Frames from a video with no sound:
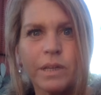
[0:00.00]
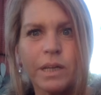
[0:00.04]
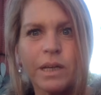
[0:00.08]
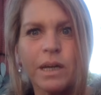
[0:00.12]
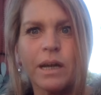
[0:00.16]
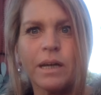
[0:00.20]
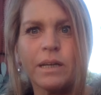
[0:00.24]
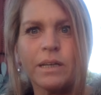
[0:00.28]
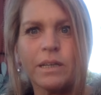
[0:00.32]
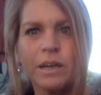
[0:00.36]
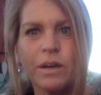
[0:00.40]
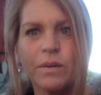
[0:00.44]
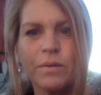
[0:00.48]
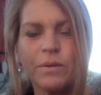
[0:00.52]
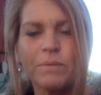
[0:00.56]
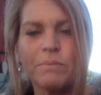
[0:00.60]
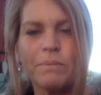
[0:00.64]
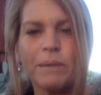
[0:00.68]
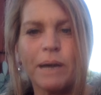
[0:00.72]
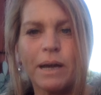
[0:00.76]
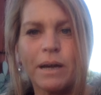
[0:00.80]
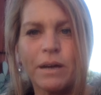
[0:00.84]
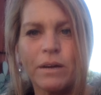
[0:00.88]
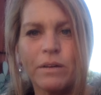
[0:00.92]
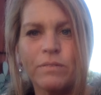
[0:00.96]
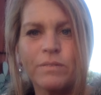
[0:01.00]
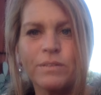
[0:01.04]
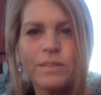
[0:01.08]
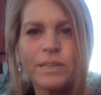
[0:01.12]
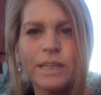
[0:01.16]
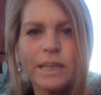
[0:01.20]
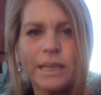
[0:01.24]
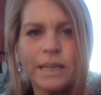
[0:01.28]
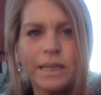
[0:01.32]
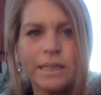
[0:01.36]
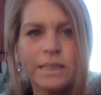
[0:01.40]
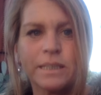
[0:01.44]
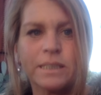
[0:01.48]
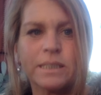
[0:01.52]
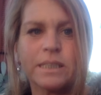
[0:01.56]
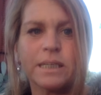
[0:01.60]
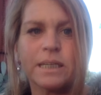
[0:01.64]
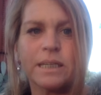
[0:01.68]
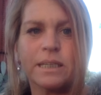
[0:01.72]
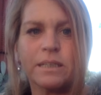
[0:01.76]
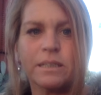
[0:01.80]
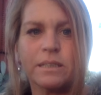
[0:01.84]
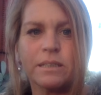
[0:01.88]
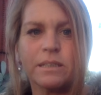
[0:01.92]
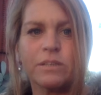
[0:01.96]
kind of going back over things
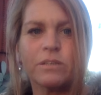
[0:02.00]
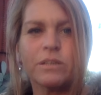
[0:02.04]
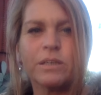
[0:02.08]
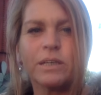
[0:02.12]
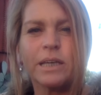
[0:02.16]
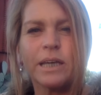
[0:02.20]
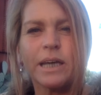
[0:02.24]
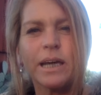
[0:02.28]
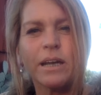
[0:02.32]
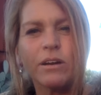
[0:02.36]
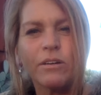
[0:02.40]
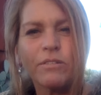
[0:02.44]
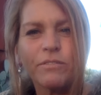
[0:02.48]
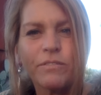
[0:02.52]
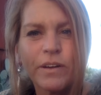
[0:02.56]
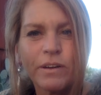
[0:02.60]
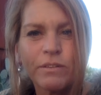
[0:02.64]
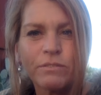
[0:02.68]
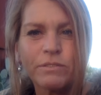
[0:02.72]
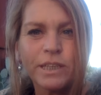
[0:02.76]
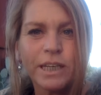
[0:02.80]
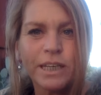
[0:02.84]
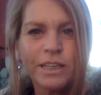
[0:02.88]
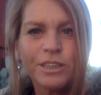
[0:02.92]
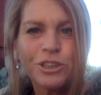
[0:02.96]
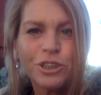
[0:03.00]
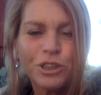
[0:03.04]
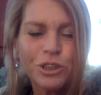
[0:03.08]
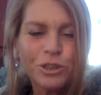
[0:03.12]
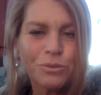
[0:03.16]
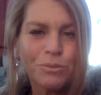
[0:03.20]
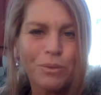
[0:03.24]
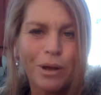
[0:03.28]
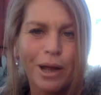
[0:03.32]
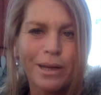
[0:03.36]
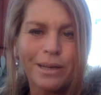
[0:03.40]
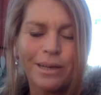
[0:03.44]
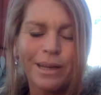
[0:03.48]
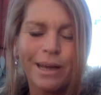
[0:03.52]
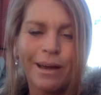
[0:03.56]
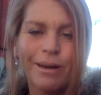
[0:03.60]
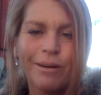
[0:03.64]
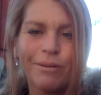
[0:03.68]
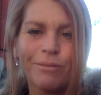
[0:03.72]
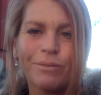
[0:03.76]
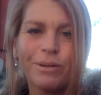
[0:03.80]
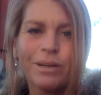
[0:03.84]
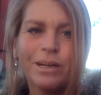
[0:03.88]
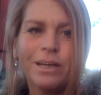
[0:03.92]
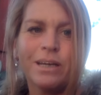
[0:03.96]
and looking at our foundation right
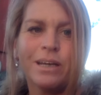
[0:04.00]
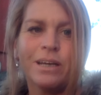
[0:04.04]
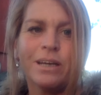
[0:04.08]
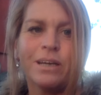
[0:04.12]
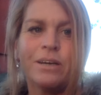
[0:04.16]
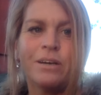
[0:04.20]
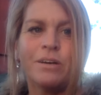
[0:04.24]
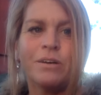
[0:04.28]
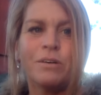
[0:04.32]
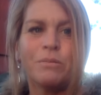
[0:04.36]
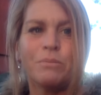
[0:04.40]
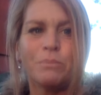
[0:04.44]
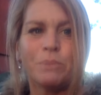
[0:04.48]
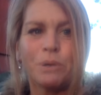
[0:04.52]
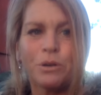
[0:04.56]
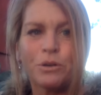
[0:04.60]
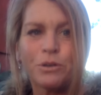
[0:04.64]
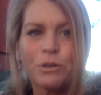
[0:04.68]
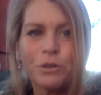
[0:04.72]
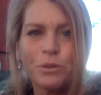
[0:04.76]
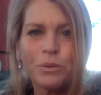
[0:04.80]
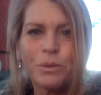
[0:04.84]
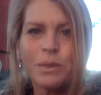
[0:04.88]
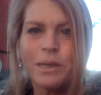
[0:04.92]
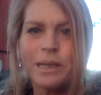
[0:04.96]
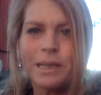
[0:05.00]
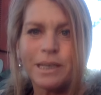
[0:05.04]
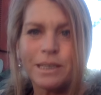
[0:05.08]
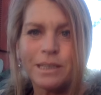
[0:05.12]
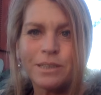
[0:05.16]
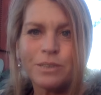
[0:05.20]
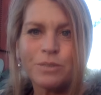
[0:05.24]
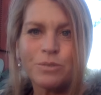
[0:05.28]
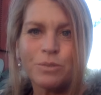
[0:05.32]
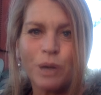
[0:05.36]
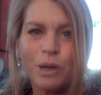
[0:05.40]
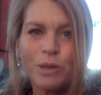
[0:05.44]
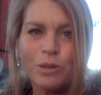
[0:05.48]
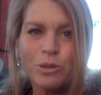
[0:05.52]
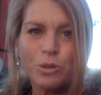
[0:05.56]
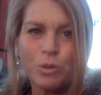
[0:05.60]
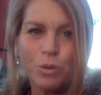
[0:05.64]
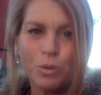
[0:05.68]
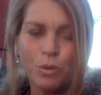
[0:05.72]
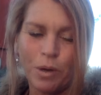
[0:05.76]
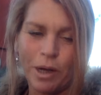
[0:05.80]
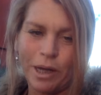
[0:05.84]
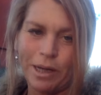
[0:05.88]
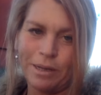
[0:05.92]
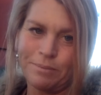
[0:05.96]
now. Mercury is
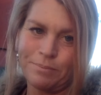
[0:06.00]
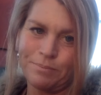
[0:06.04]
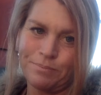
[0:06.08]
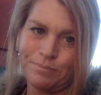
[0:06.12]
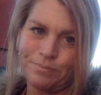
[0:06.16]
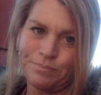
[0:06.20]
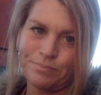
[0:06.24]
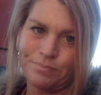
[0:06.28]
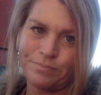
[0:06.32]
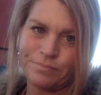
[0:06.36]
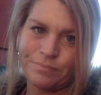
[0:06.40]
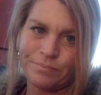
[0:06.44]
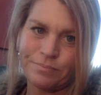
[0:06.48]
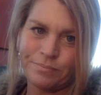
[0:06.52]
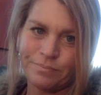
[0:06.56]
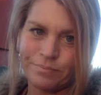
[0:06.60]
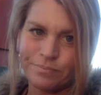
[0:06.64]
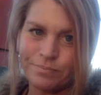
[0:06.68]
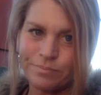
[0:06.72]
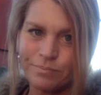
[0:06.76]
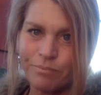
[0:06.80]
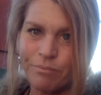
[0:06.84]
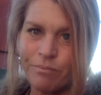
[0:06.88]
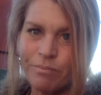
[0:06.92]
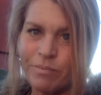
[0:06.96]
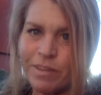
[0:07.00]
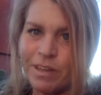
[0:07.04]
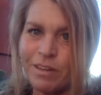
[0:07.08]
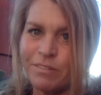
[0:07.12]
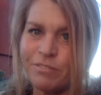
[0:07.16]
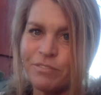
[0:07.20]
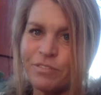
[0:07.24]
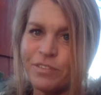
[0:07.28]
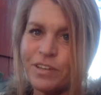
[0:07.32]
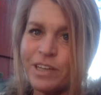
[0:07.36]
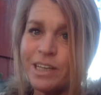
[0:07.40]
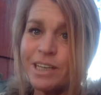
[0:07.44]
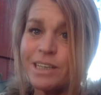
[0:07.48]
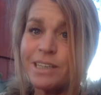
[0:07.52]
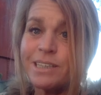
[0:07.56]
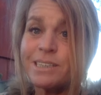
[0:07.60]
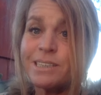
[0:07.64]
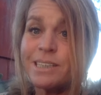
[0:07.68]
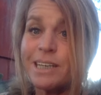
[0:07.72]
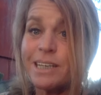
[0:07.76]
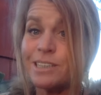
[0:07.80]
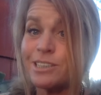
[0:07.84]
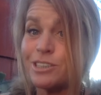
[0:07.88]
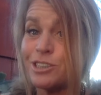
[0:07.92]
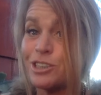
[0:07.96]
retrograde.
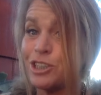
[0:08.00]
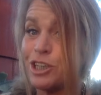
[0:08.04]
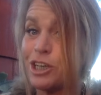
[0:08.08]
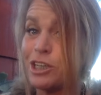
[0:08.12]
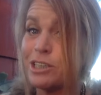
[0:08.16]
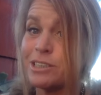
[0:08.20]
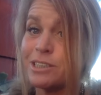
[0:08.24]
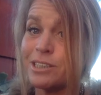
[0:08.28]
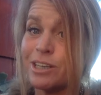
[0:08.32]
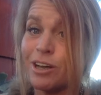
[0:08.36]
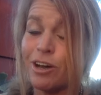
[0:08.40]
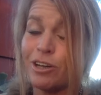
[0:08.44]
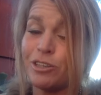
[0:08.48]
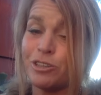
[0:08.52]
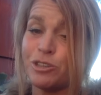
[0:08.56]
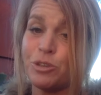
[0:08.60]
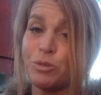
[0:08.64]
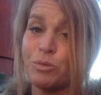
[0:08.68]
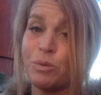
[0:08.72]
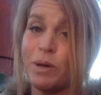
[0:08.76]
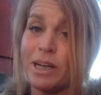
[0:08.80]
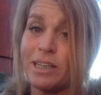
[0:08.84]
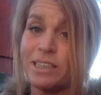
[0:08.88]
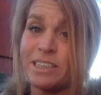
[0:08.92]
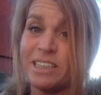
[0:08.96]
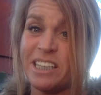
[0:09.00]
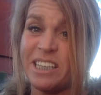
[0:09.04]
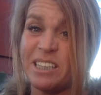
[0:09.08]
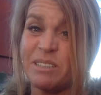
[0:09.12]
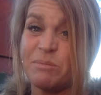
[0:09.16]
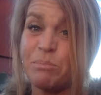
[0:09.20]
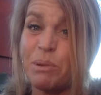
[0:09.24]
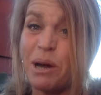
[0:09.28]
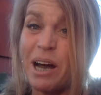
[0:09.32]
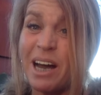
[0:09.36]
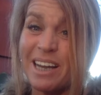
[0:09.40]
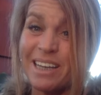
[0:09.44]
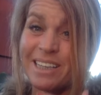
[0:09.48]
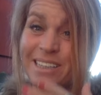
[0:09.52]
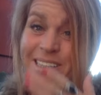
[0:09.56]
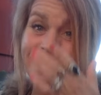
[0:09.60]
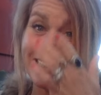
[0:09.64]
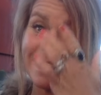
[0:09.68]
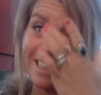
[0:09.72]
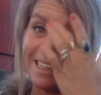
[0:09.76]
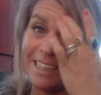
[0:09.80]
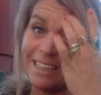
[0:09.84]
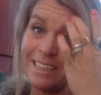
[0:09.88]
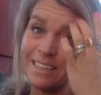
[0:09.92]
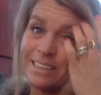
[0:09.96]
Venus has just gone direct in
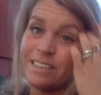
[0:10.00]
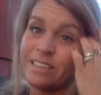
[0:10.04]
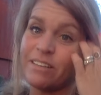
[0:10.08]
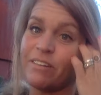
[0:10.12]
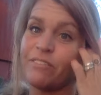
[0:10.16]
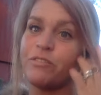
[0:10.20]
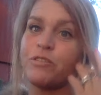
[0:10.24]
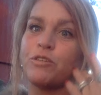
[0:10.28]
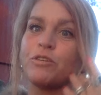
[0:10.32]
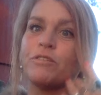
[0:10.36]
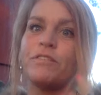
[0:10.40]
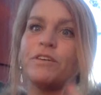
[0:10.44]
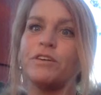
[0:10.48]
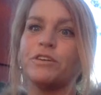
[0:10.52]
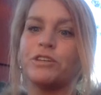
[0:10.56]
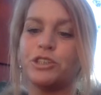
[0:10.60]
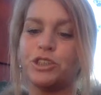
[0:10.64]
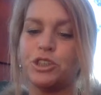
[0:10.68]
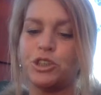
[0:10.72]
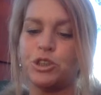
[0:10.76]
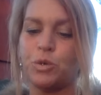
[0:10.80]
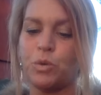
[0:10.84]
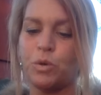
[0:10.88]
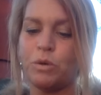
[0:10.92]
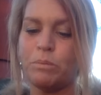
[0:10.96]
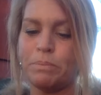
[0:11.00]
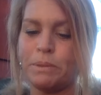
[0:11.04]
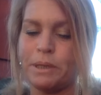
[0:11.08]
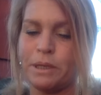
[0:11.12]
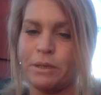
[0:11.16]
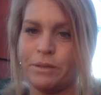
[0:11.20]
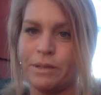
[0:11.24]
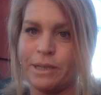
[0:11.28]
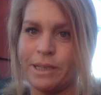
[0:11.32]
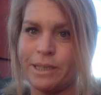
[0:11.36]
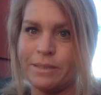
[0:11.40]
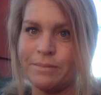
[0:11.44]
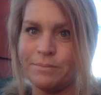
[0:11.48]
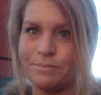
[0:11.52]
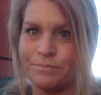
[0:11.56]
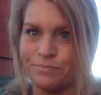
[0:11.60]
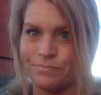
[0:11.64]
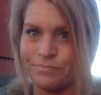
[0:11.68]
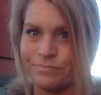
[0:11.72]
Pisces for a very short period,